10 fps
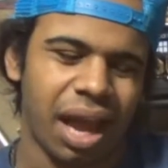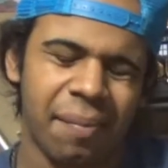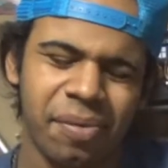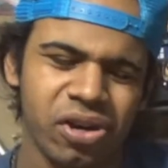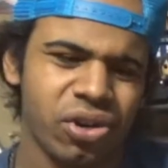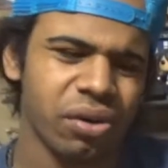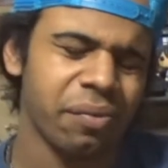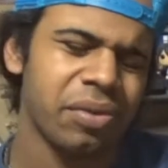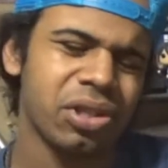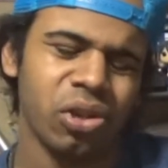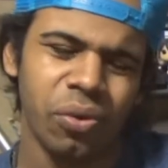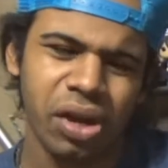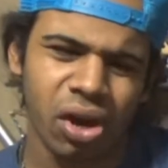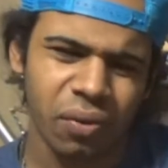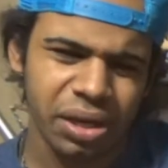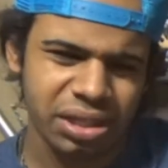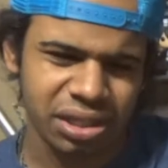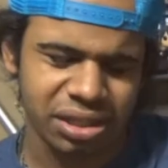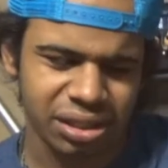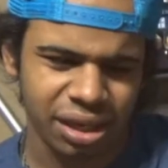I'm pretty sure was Louis always the
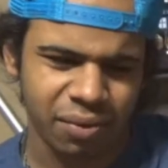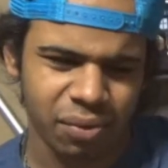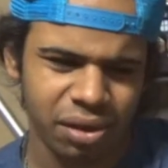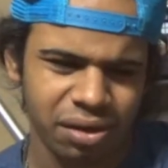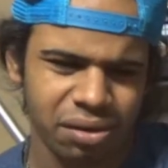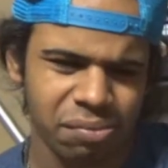slick one?